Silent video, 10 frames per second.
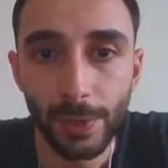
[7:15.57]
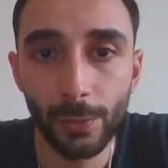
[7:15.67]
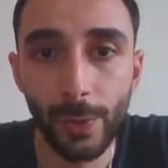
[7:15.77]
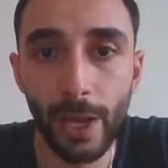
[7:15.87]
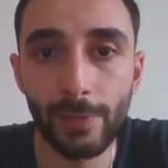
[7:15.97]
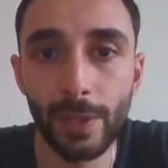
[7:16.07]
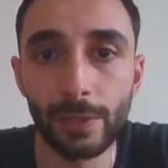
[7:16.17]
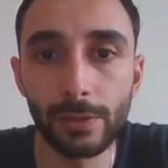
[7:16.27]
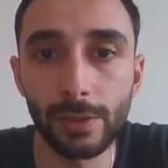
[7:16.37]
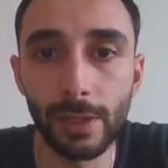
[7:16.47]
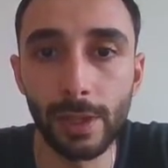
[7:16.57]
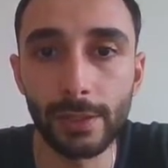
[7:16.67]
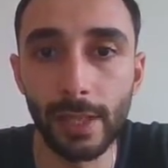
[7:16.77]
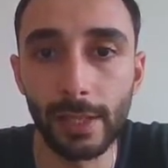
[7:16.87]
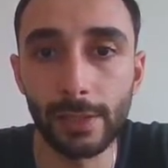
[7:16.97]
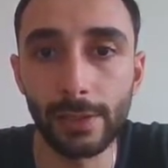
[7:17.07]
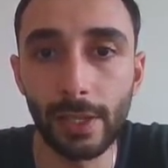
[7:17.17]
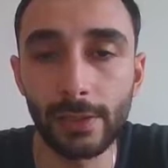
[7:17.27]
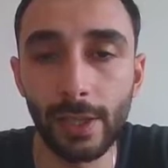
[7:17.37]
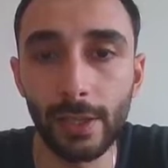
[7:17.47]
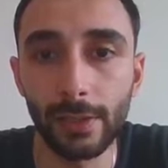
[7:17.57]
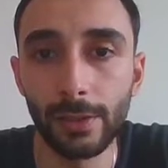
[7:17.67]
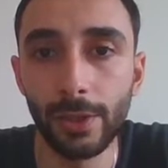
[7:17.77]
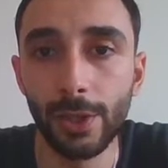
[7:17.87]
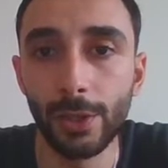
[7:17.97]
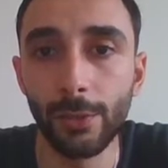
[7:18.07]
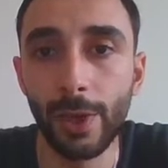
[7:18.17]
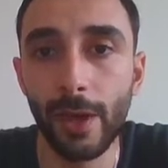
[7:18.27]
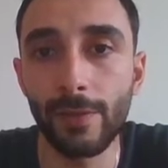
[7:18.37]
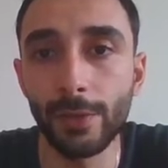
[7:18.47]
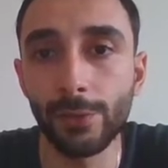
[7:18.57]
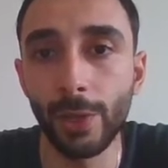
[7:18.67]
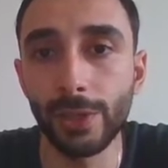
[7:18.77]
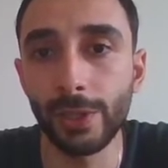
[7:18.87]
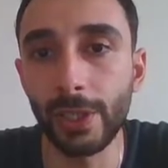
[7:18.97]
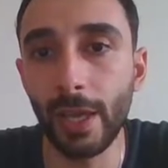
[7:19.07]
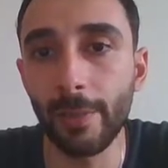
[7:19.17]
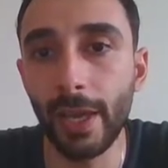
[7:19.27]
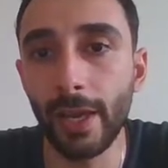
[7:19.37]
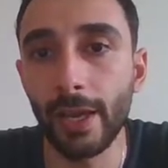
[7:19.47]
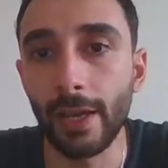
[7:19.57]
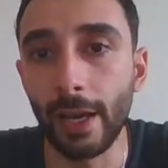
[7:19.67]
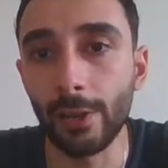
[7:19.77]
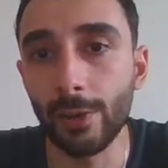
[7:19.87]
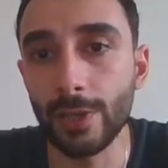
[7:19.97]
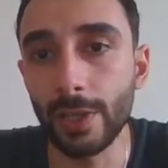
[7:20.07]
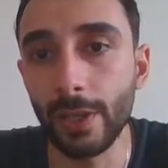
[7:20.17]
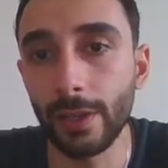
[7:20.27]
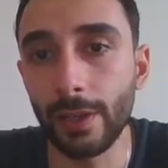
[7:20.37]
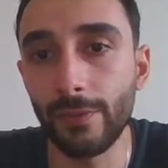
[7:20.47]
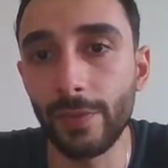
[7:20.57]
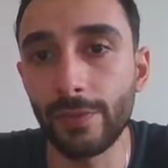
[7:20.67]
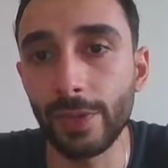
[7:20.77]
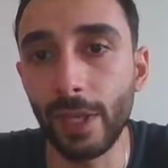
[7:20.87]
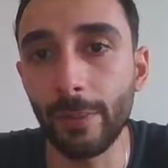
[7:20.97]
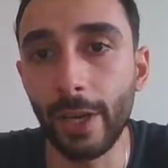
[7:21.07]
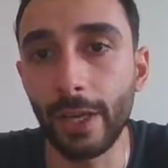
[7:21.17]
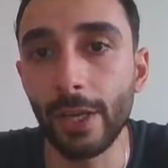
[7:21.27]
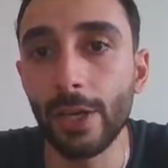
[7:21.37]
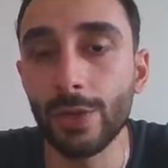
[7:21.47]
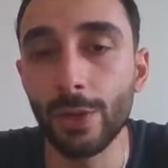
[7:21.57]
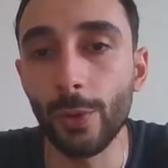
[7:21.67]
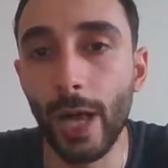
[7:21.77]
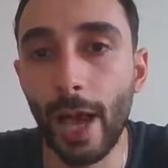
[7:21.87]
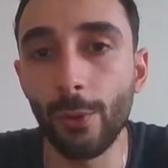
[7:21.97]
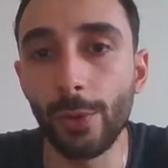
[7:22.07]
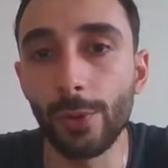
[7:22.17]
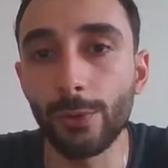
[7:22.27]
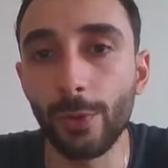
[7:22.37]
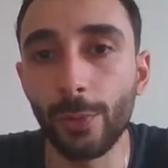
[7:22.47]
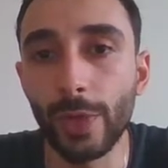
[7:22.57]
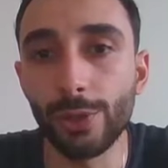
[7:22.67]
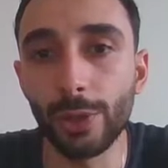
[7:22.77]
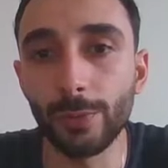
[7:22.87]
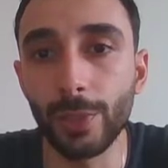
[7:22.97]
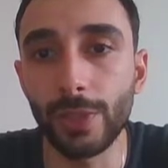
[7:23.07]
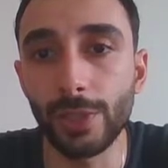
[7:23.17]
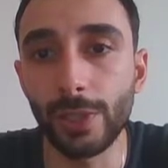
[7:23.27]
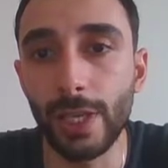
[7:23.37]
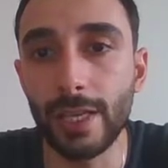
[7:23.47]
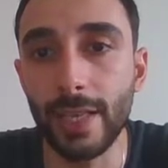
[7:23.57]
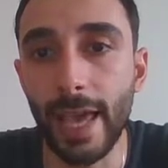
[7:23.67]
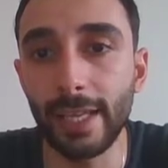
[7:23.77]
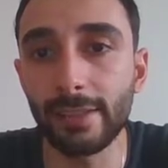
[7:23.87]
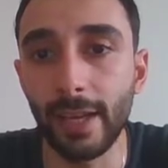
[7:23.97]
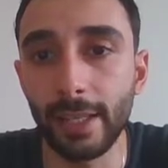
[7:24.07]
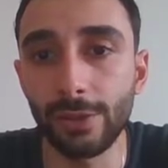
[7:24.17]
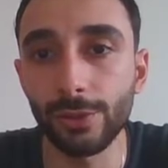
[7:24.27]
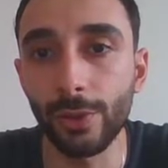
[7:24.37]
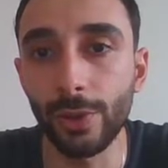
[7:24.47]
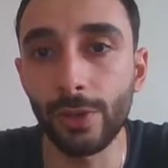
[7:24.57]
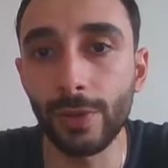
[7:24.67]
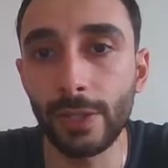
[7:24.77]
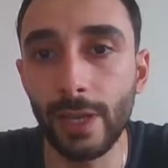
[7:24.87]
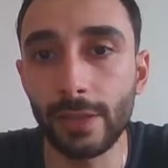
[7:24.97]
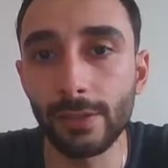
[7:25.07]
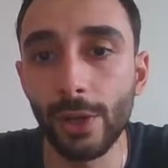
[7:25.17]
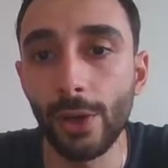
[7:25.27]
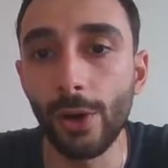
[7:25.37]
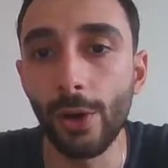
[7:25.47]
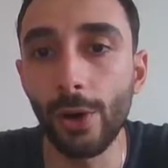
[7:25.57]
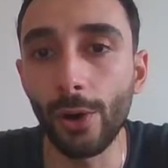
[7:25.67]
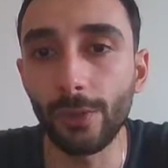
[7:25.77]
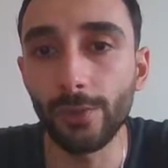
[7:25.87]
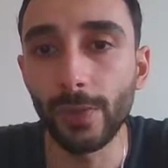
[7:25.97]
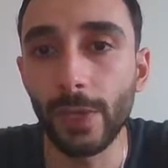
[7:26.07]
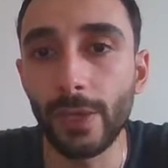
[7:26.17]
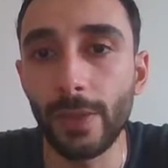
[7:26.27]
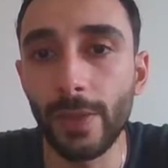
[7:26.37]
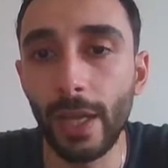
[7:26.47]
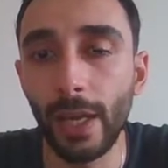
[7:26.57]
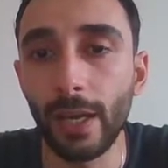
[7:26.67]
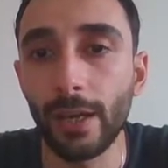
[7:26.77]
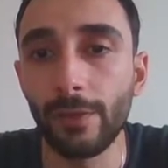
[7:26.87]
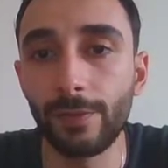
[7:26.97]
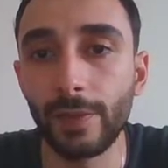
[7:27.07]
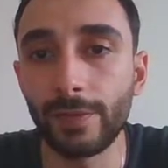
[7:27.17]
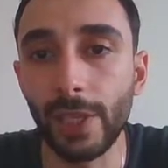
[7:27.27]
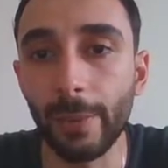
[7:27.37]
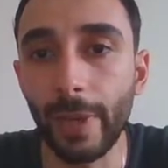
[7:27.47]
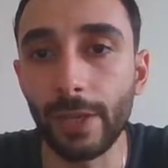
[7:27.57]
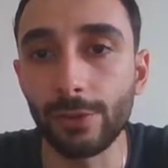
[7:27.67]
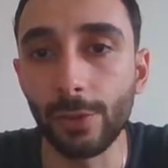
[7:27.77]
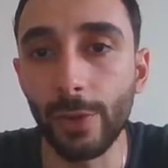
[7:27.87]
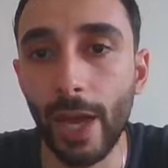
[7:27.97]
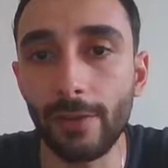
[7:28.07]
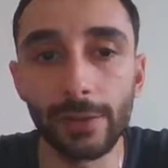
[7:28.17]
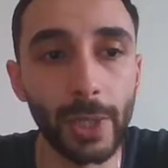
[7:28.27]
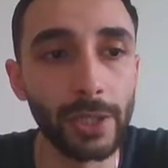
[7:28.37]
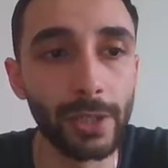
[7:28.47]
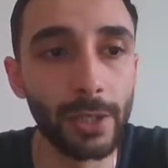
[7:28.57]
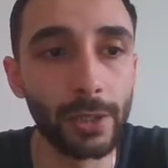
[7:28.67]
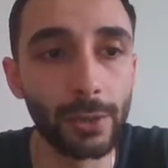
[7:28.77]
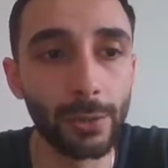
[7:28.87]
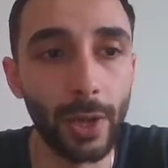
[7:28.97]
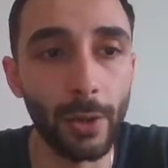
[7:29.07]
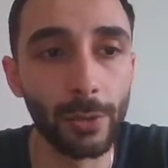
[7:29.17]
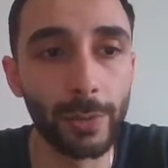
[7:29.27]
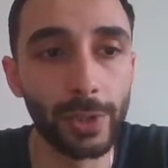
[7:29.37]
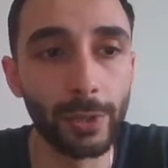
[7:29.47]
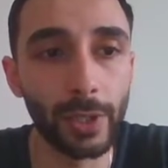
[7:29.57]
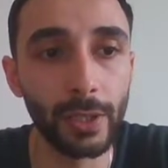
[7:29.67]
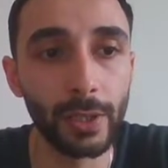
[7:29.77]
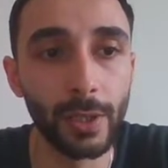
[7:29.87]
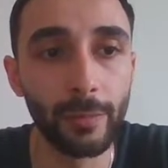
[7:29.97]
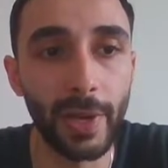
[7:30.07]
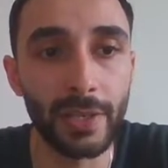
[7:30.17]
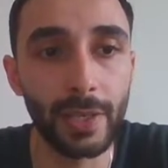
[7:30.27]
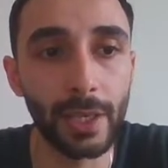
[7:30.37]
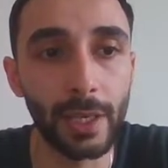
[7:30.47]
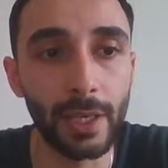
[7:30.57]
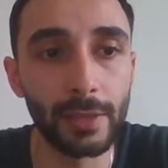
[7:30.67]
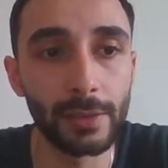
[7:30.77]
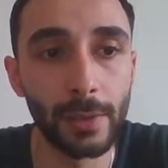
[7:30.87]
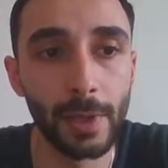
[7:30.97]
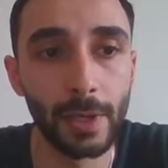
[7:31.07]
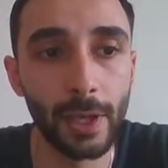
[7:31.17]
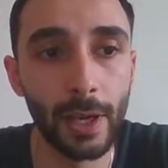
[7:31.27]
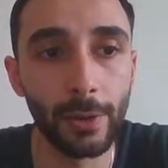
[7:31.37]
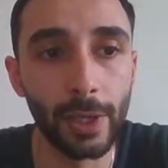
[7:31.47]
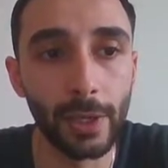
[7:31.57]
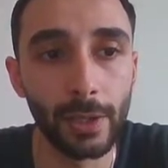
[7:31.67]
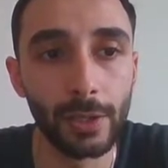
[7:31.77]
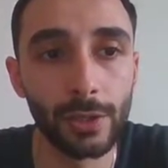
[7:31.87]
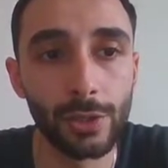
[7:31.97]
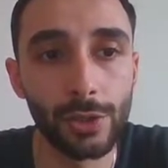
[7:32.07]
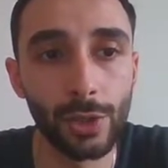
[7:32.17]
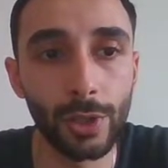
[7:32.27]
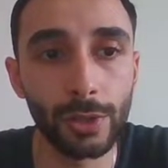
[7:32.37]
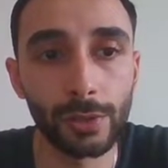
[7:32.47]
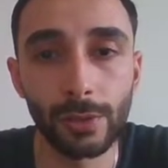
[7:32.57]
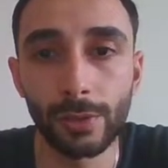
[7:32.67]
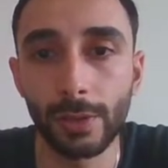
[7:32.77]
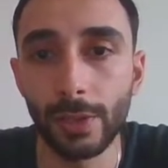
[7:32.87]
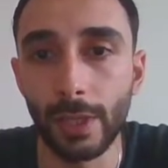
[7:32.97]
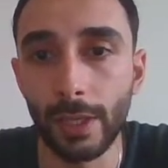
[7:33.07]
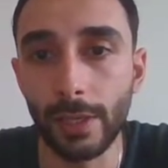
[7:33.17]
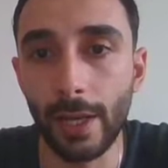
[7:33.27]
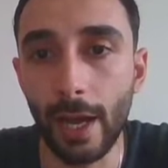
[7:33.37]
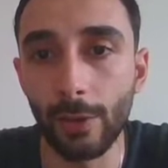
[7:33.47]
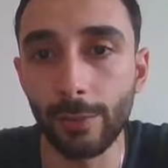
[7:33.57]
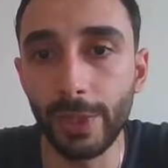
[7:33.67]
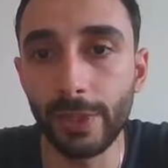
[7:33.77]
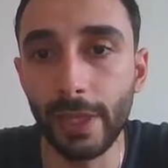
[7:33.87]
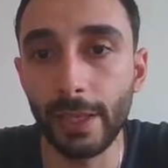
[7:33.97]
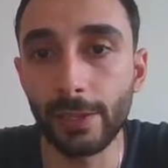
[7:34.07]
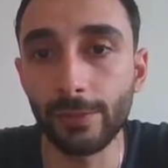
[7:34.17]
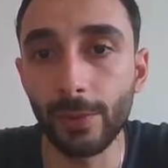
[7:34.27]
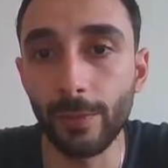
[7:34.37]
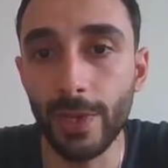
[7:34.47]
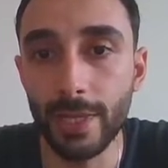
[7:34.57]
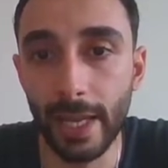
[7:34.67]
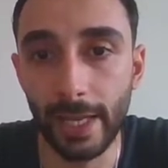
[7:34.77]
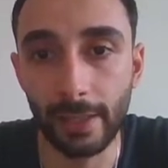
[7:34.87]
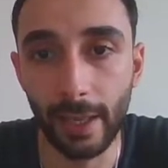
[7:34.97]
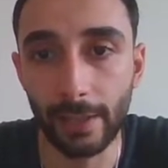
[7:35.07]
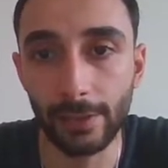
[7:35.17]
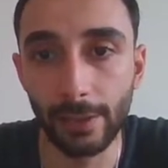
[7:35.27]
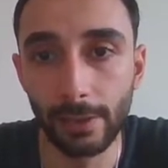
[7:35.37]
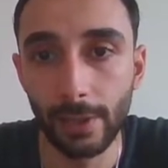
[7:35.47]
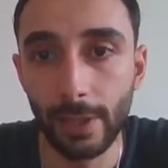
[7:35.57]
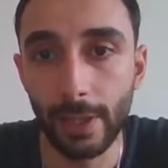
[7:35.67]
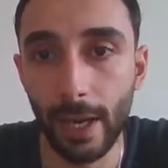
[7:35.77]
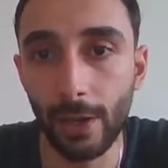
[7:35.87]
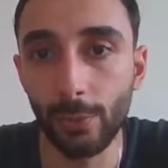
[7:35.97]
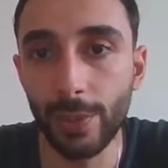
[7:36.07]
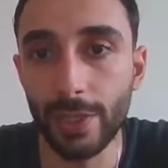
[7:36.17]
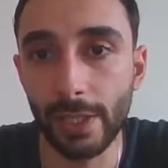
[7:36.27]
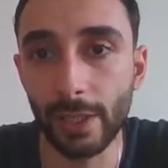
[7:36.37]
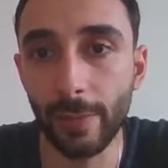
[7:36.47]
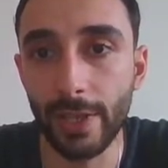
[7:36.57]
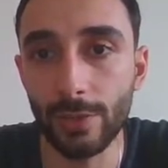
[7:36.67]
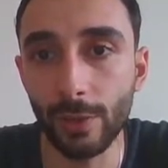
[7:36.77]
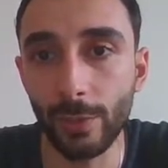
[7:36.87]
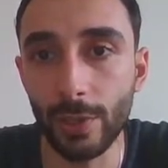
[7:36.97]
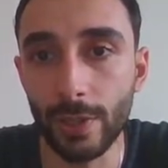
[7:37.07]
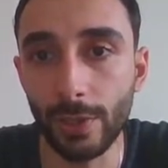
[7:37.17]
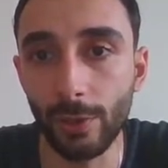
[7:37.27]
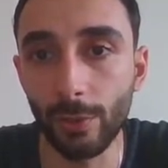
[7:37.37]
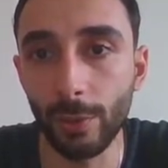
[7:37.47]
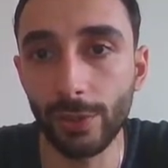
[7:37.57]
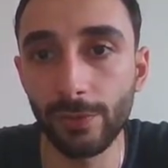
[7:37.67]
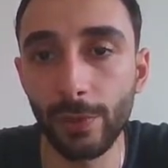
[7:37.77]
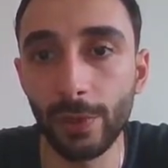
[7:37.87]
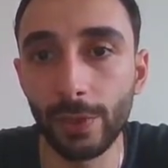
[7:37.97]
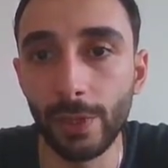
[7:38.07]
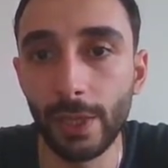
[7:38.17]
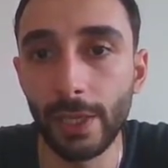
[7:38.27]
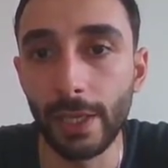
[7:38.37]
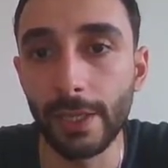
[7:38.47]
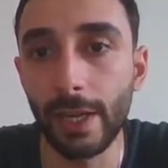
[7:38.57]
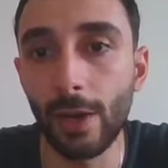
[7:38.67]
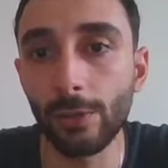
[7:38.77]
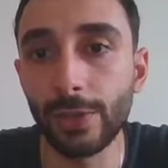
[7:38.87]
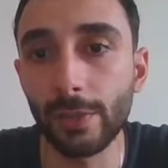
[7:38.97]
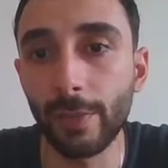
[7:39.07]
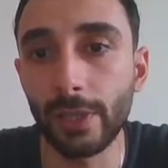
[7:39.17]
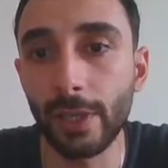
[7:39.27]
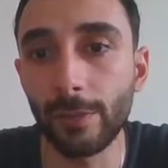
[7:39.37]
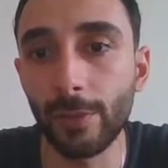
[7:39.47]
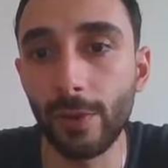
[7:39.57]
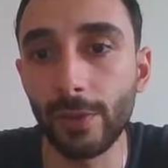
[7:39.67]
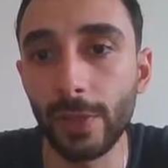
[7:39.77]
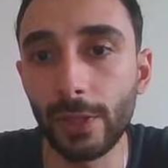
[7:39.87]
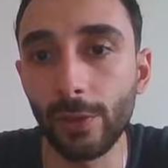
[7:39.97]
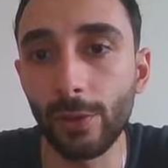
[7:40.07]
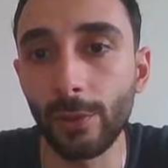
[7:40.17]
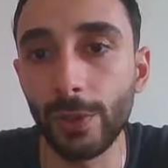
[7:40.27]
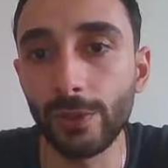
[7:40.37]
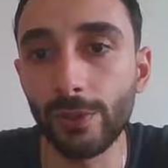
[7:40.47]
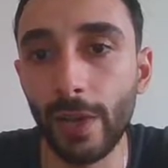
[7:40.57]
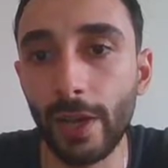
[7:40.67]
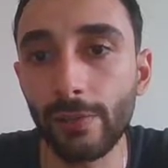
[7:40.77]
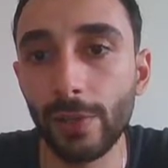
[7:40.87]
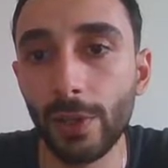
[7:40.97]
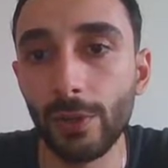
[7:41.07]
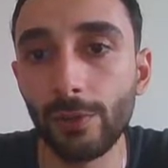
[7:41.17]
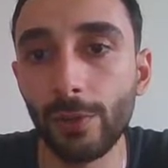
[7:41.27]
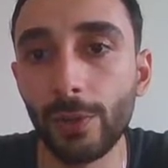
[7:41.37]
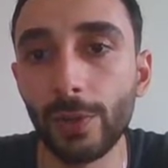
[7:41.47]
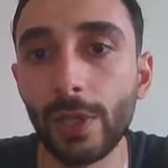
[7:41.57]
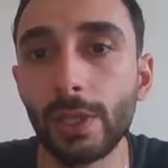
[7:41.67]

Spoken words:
We have this exactly right here. We have the 200 EMA crossing the 50 EMA. So where I will look for my short position is a touch or a retest of the 50 EMA. So we have it right here. What I will be doing basically is going short, and then I will be taking it from the second candle. I will be setting my stop loss at 0.4, and then I will set my take profit at 0.54.